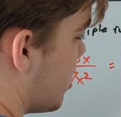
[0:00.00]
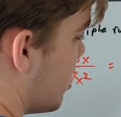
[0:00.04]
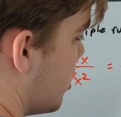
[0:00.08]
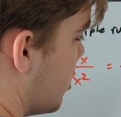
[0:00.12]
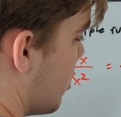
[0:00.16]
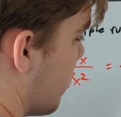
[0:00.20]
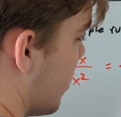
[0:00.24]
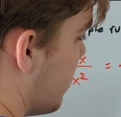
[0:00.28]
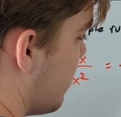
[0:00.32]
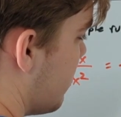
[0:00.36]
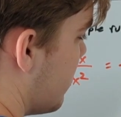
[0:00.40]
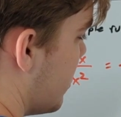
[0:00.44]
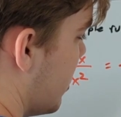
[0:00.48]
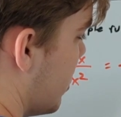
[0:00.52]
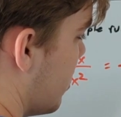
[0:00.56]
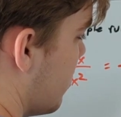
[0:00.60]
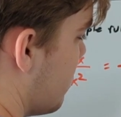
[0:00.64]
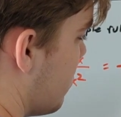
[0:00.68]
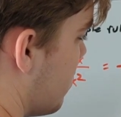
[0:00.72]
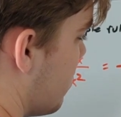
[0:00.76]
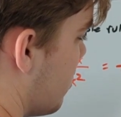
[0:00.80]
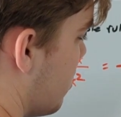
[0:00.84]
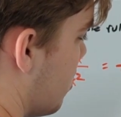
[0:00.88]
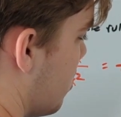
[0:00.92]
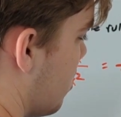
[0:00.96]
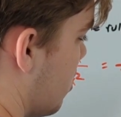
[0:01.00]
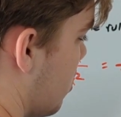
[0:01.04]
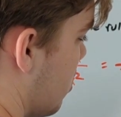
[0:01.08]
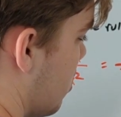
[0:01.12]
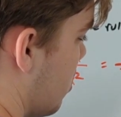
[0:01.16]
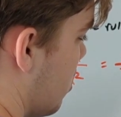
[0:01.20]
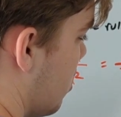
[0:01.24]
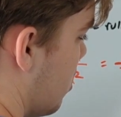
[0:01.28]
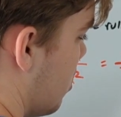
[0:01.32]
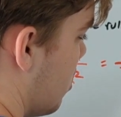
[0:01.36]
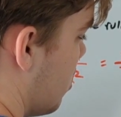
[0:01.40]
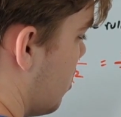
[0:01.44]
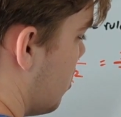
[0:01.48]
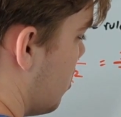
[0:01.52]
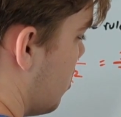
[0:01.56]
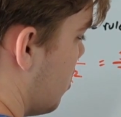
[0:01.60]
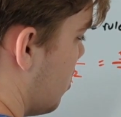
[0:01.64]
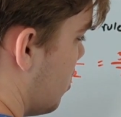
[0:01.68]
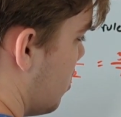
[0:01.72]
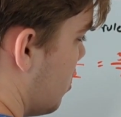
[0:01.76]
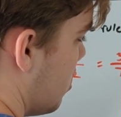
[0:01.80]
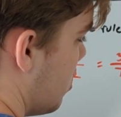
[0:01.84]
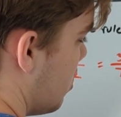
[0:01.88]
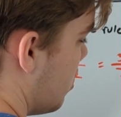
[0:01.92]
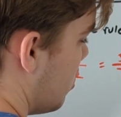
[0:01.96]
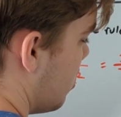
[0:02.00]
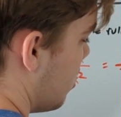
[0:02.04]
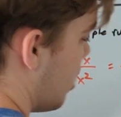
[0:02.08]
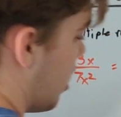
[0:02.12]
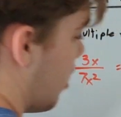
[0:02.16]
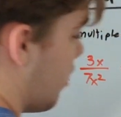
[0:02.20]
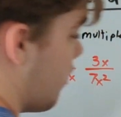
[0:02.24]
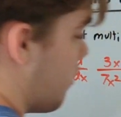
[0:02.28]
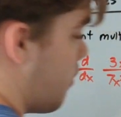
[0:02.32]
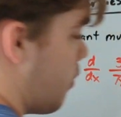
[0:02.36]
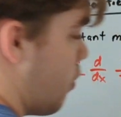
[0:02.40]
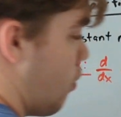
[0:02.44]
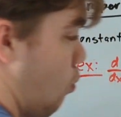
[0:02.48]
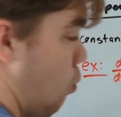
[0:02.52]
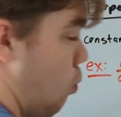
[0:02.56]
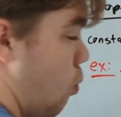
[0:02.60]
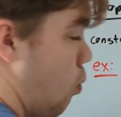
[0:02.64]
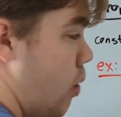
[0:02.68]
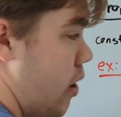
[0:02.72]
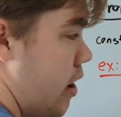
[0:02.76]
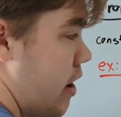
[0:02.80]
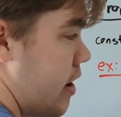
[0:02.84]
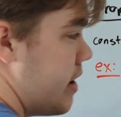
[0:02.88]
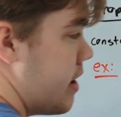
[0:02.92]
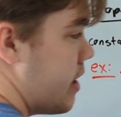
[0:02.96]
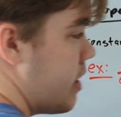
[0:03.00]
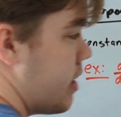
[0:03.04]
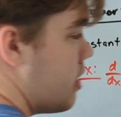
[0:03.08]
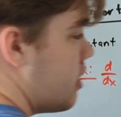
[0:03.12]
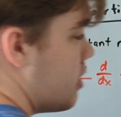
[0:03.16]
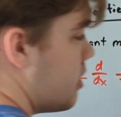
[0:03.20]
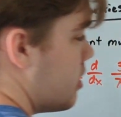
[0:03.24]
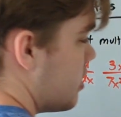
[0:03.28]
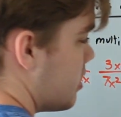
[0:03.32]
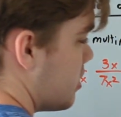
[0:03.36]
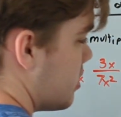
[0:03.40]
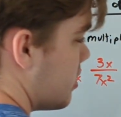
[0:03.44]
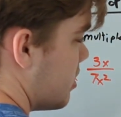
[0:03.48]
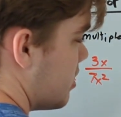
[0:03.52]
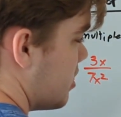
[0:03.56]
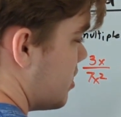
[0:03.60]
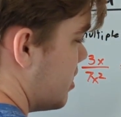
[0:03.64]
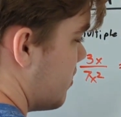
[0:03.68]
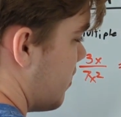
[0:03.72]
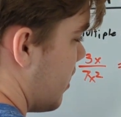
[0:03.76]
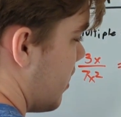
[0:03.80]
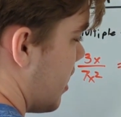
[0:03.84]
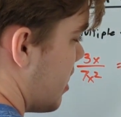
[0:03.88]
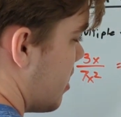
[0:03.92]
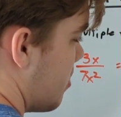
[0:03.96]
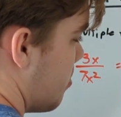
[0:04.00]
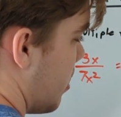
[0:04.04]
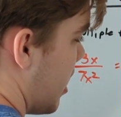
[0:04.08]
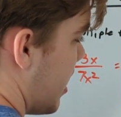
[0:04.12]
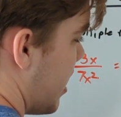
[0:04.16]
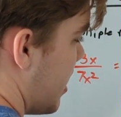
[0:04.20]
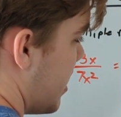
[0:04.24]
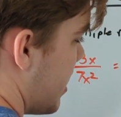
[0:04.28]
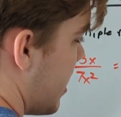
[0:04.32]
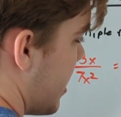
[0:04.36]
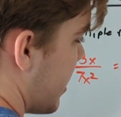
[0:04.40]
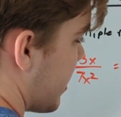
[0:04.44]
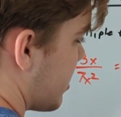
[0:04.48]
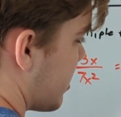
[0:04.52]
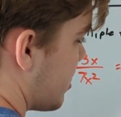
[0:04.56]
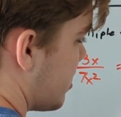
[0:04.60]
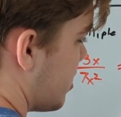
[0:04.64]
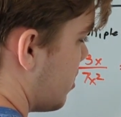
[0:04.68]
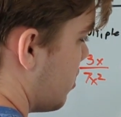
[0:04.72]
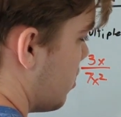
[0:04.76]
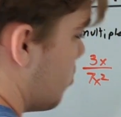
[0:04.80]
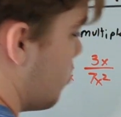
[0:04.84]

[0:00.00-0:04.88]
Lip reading: the derivative of 1 divided by x.